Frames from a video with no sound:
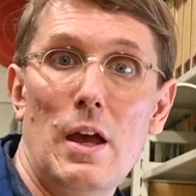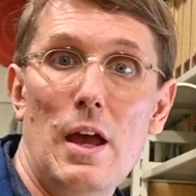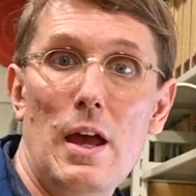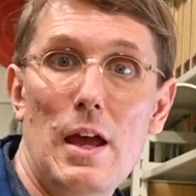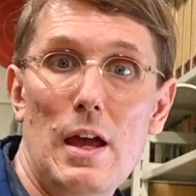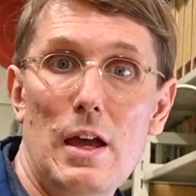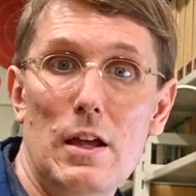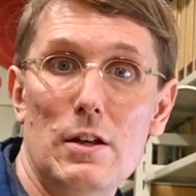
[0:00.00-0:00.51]

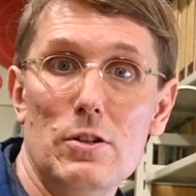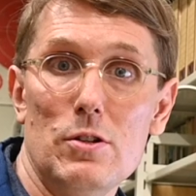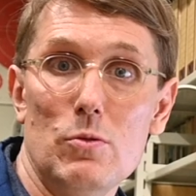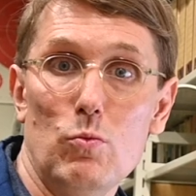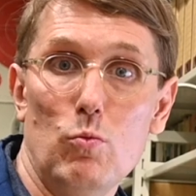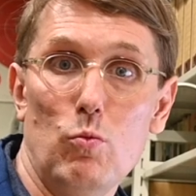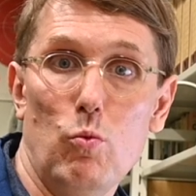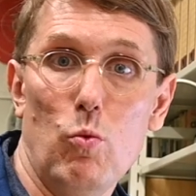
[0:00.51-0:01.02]
and
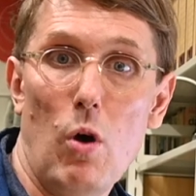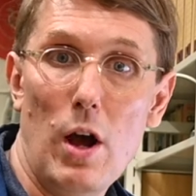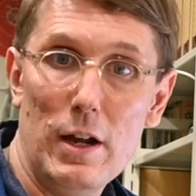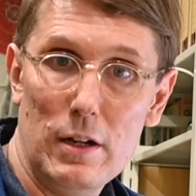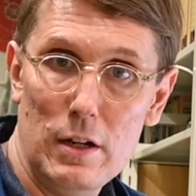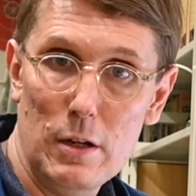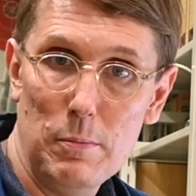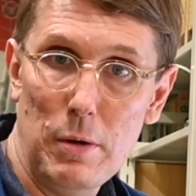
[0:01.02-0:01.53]

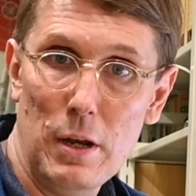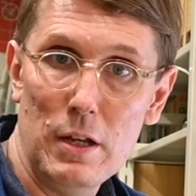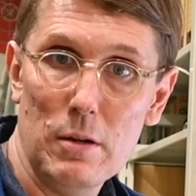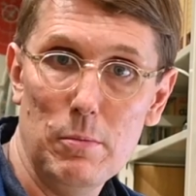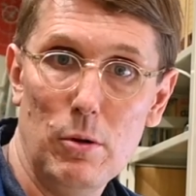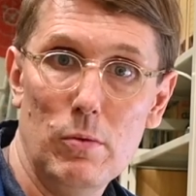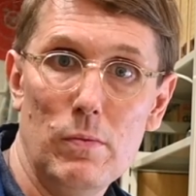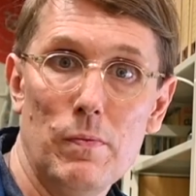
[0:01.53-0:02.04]
widely
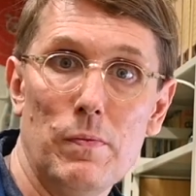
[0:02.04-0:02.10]
applicable